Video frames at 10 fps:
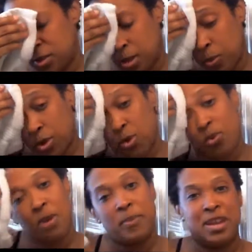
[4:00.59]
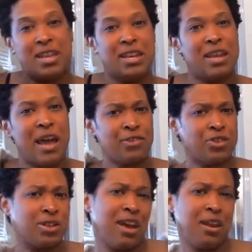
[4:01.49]
Then when you rub it in, it
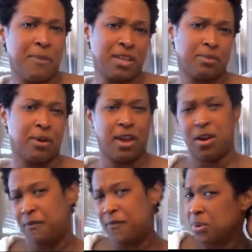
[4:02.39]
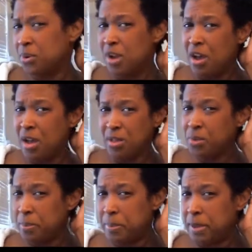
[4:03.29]
actually kind of makes my hair feel a
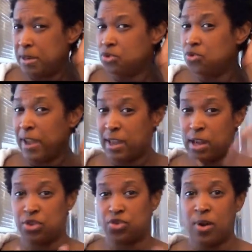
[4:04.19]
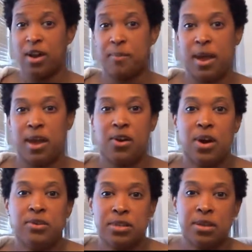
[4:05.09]
little bit like it has dried my hair
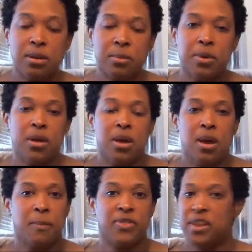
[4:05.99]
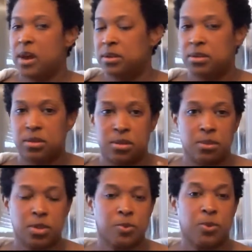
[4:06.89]
out some. But then I
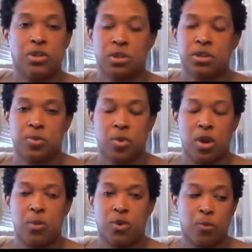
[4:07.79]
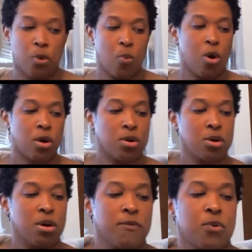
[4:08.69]
just spray it with more
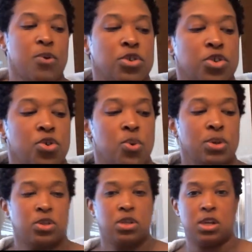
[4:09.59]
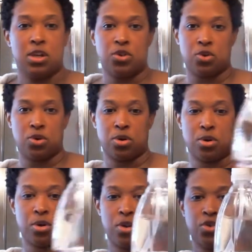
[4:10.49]
water. Of course, you're going to need your
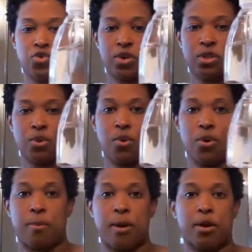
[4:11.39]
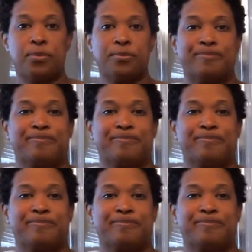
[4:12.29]
trusty water bottle.